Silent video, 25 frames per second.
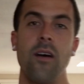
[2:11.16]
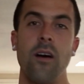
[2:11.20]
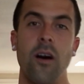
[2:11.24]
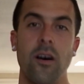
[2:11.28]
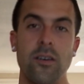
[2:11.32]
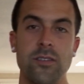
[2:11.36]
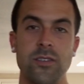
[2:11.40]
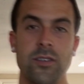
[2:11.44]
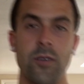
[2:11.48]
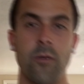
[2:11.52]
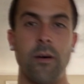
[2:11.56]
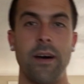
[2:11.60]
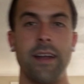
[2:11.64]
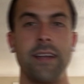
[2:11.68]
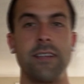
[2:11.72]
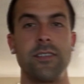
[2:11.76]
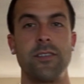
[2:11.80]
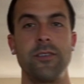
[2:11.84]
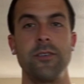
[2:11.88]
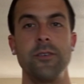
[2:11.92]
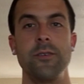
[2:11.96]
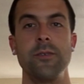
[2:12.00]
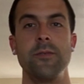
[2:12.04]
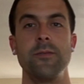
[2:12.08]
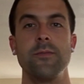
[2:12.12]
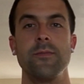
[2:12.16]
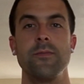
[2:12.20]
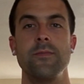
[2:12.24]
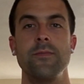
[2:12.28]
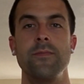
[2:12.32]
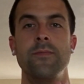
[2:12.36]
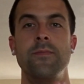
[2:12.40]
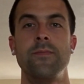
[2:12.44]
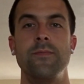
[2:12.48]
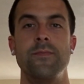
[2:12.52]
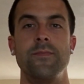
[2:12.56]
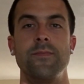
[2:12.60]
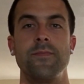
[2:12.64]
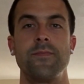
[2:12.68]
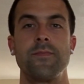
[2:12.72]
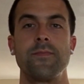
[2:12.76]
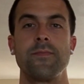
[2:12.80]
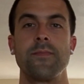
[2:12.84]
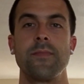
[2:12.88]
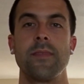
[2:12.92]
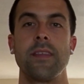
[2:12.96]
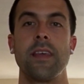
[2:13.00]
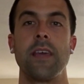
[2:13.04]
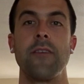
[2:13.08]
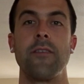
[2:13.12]
Also wanted to
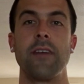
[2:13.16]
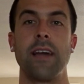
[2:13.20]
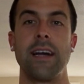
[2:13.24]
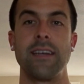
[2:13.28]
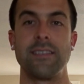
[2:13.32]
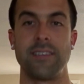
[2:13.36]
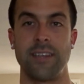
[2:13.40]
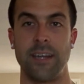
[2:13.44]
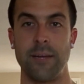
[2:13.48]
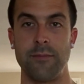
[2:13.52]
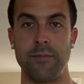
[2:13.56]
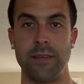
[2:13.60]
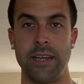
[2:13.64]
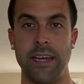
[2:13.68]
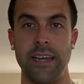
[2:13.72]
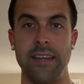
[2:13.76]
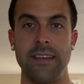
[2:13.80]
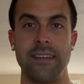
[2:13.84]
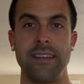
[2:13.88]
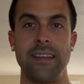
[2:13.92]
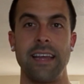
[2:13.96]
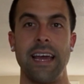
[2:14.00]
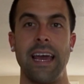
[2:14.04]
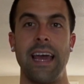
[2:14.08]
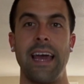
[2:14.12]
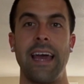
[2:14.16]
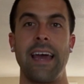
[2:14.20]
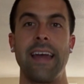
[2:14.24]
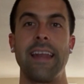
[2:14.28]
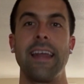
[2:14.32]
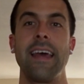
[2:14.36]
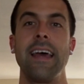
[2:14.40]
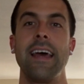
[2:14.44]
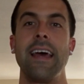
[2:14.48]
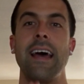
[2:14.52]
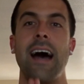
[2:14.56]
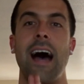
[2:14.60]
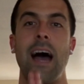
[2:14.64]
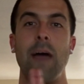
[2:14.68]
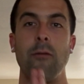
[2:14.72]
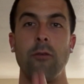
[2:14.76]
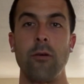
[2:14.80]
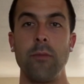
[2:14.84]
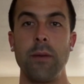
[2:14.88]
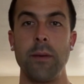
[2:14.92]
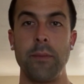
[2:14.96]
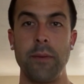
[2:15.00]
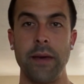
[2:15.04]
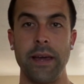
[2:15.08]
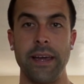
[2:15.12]
give you guys an update, and I will
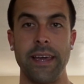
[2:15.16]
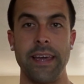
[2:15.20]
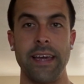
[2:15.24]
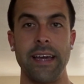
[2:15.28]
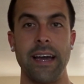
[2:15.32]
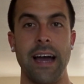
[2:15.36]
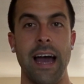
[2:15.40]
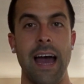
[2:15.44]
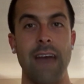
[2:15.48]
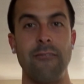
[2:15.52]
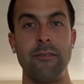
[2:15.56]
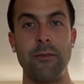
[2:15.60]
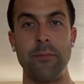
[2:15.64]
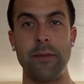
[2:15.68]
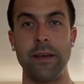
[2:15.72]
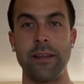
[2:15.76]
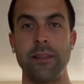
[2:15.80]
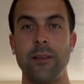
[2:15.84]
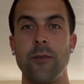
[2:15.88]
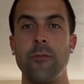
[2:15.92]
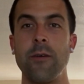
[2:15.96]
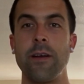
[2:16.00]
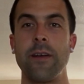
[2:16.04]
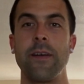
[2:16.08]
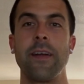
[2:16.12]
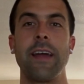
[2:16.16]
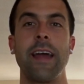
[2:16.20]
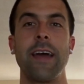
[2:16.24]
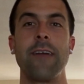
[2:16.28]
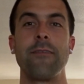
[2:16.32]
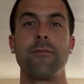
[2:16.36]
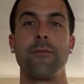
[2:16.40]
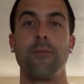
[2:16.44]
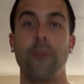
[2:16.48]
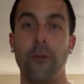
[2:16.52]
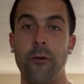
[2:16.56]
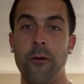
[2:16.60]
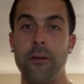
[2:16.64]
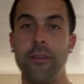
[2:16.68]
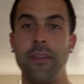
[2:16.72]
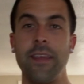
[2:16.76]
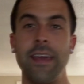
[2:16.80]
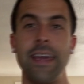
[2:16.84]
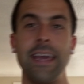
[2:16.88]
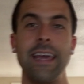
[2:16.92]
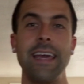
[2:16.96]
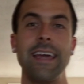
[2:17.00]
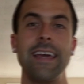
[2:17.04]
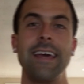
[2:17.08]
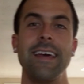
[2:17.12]
be picking, I haven't picked the winner yet for
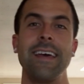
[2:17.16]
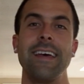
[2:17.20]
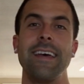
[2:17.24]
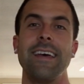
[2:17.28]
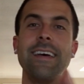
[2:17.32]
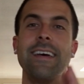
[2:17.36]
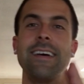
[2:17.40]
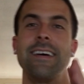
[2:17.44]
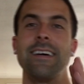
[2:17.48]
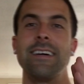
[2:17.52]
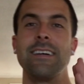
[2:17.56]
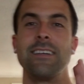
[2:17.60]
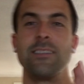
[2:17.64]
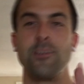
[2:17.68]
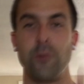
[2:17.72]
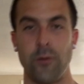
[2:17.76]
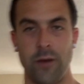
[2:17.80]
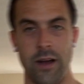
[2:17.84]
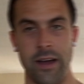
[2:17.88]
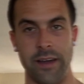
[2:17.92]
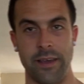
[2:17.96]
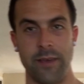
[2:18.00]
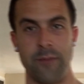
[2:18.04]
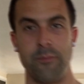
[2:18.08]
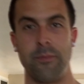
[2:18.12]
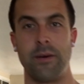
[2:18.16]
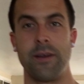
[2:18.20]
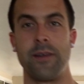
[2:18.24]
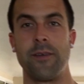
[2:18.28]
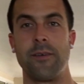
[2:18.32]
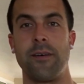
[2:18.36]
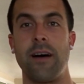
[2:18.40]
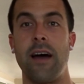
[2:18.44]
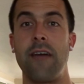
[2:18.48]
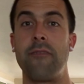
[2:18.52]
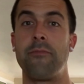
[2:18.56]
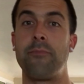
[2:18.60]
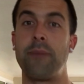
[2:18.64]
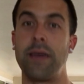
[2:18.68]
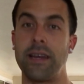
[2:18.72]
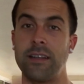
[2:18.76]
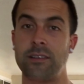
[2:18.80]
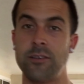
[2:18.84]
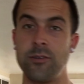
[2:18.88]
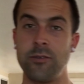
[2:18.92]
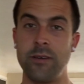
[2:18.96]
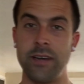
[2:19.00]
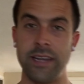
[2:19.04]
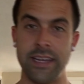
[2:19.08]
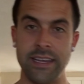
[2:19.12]
the door knocking bundle. I've
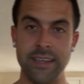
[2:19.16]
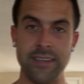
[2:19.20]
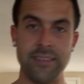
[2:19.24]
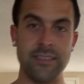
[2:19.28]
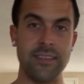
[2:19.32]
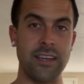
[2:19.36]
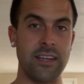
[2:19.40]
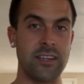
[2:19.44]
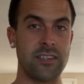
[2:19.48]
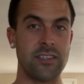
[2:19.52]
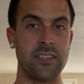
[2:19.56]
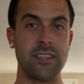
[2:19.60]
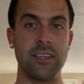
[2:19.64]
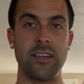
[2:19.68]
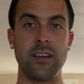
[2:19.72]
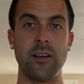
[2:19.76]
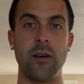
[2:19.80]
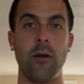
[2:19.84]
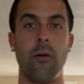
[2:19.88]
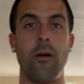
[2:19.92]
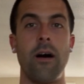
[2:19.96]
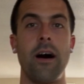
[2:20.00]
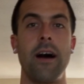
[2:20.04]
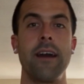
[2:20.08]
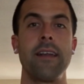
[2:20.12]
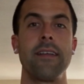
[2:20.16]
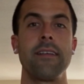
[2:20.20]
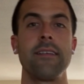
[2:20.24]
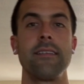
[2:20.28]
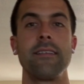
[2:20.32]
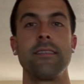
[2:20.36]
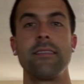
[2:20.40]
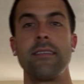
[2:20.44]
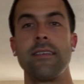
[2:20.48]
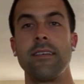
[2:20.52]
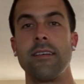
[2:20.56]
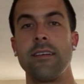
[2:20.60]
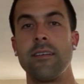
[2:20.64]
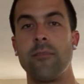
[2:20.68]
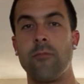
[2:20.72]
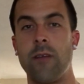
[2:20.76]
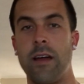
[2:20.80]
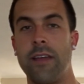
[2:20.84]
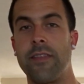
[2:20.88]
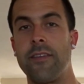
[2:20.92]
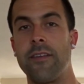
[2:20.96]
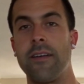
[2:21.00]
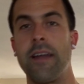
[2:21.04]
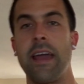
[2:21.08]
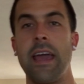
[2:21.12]
picked who it is. I just need to go on,
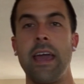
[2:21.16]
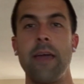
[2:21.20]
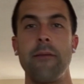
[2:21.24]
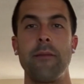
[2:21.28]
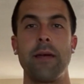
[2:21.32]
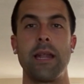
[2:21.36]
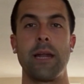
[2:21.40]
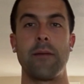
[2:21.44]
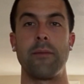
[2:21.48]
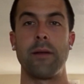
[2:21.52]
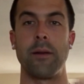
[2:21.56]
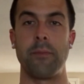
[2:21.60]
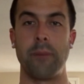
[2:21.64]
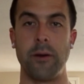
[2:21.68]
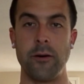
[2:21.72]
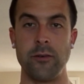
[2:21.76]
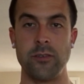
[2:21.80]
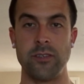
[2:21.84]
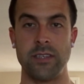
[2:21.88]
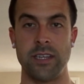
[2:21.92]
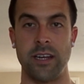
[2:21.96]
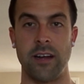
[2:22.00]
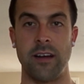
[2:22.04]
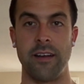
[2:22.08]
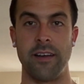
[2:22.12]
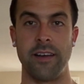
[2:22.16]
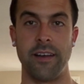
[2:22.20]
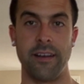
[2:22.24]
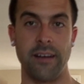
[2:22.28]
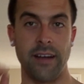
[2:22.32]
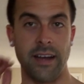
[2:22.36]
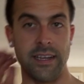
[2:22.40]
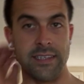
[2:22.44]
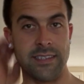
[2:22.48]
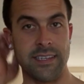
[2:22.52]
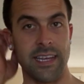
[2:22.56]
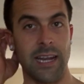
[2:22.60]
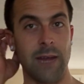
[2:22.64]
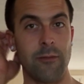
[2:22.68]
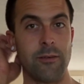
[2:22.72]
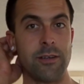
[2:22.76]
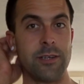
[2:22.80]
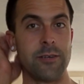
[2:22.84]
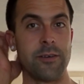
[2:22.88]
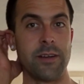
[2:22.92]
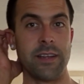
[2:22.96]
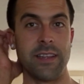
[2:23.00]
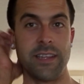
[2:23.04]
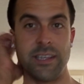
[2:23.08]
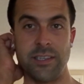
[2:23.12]
write their name, and I'm gonna post it on here. I said I would
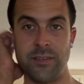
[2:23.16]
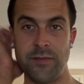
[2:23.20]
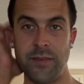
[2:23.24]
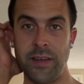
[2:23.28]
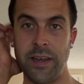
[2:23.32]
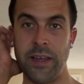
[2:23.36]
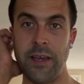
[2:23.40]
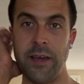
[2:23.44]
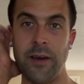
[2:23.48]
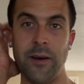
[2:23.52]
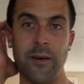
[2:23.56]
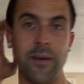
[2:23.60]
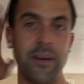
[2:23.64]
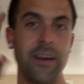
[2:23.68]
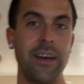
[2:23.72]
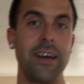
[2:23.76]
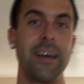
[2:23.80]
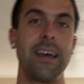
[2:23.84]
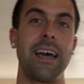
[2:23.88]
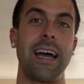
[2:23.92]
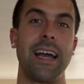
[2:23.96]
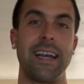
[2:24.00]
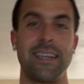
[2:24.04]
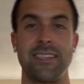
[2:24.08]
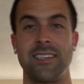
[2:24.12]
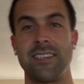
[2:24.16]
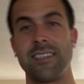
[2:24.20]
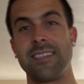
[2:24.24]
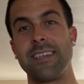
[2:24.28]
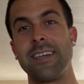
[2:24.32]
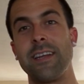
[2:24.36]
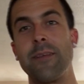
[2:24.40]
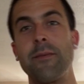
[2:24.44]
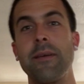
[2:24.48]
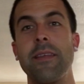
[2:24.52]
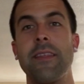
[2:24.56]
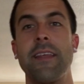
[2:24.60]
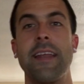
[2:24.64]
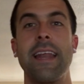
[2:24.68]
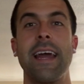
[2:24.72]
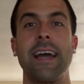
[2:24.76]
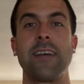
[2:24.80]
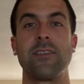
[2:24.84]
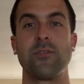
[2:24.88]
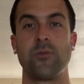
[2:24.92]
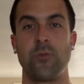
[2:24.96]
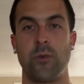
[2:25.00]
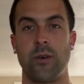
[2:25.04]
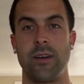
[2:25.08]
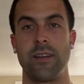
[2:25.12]
do it in this video. I guess it's gonna be the
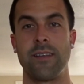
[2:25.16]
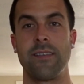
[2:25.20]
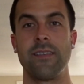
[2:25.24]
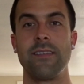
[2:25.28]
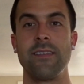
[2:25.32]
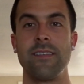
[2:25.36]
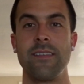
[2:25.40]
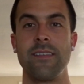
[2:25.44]
next one